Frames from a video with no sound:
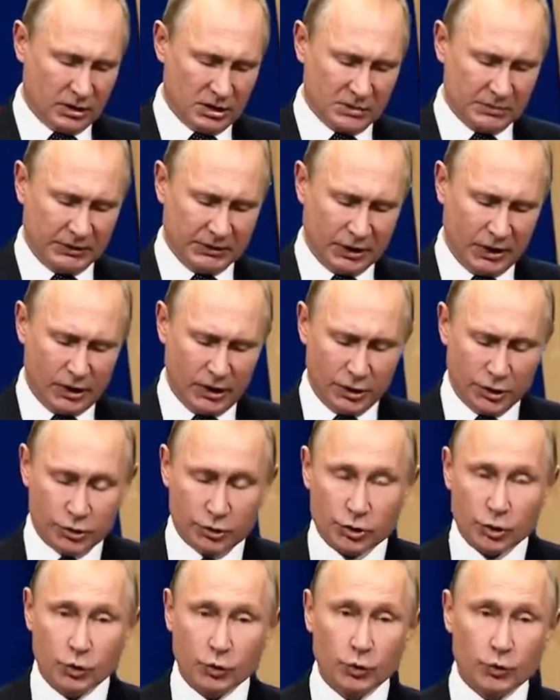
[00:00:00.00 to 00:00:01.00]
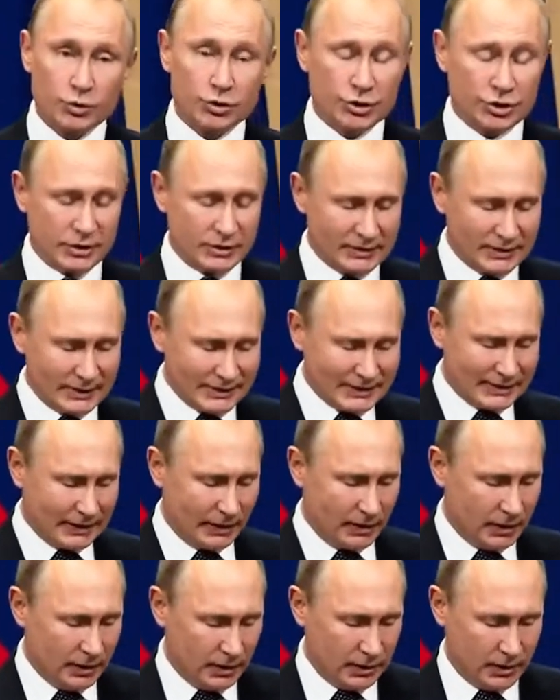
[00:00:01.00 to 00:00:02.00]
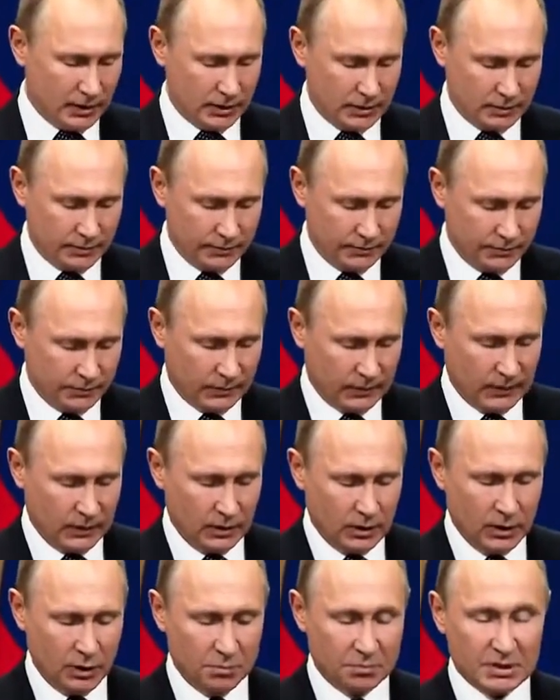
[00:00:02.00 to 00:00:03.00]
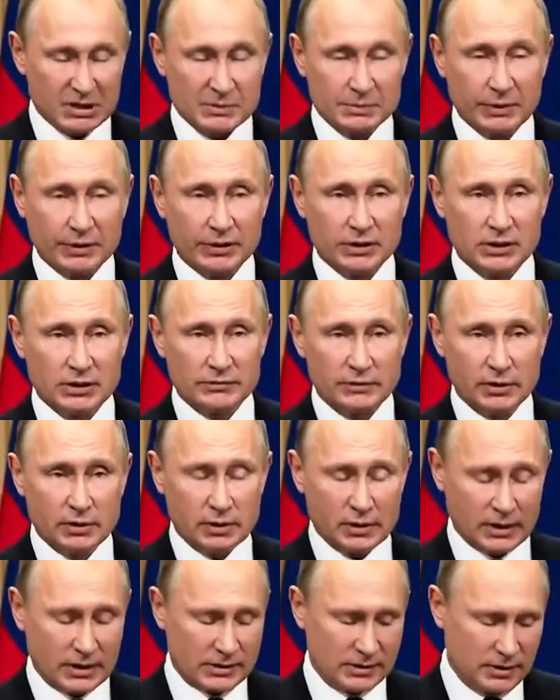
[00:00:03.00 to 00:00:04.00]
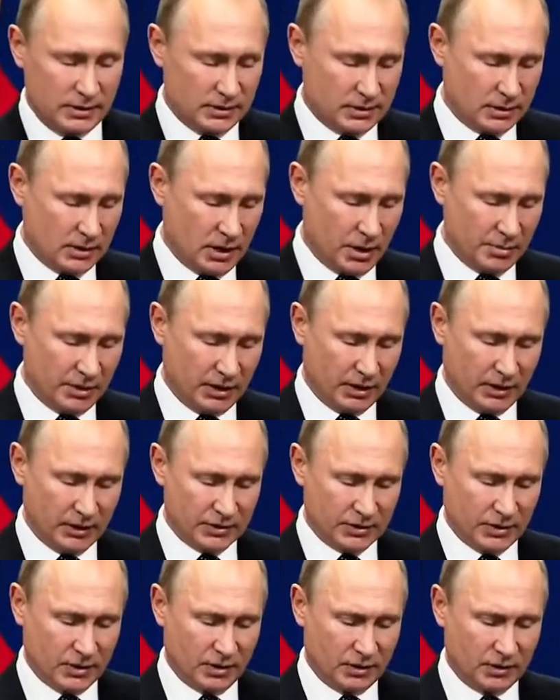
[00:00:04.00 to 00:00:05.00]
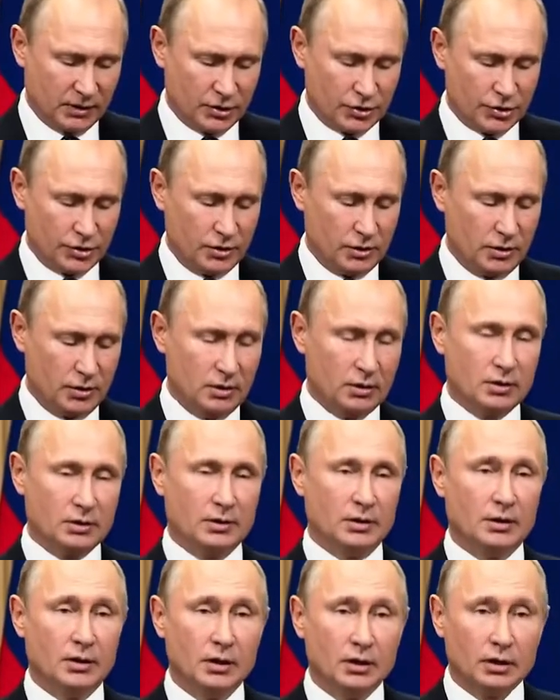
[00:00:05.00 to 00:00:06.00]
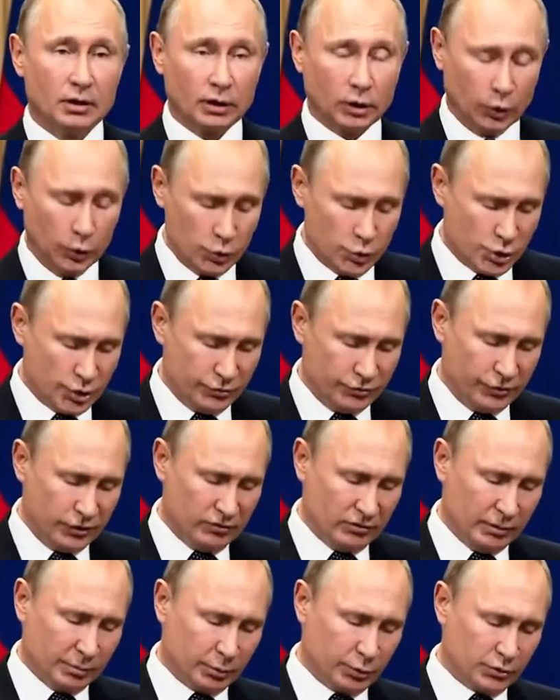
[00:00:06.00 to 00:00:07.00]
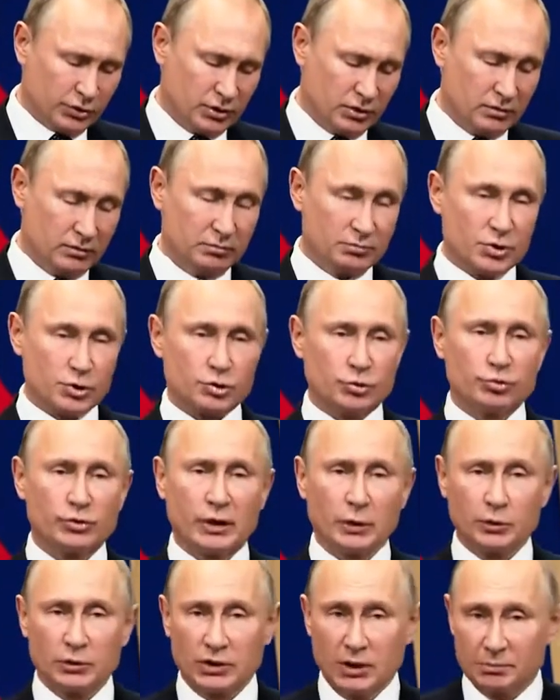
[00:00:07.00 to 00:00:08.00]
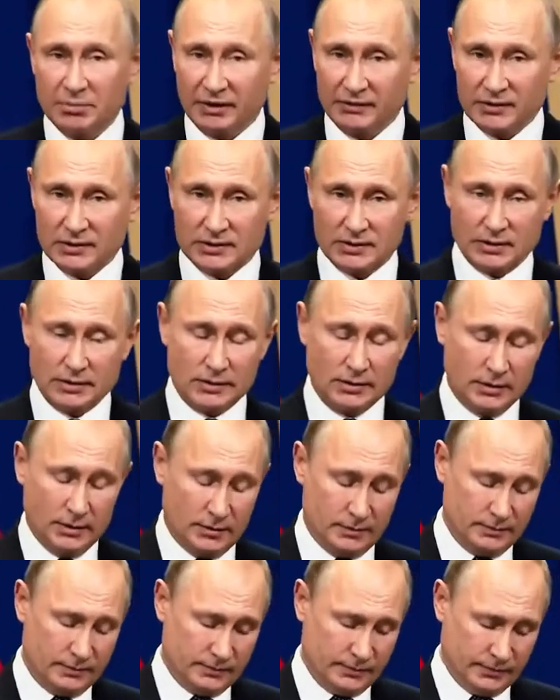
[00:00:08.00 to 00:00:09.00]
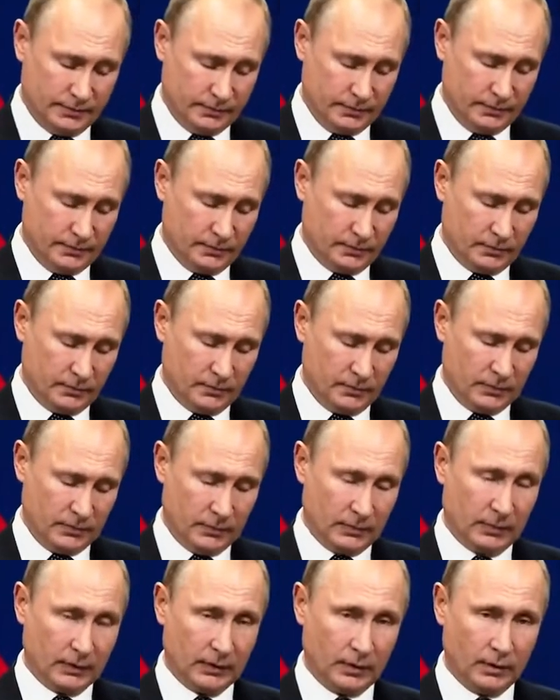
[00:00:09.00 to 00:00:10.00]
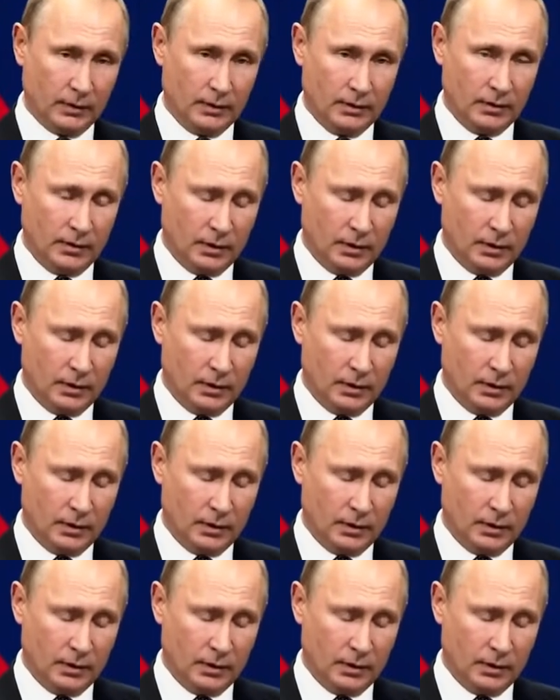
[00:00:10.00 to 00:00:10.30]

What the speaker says: round of negotiations. We carefully analyzed the current status, the present and the future of the Russia-United States relationship, key issues of the global agenda.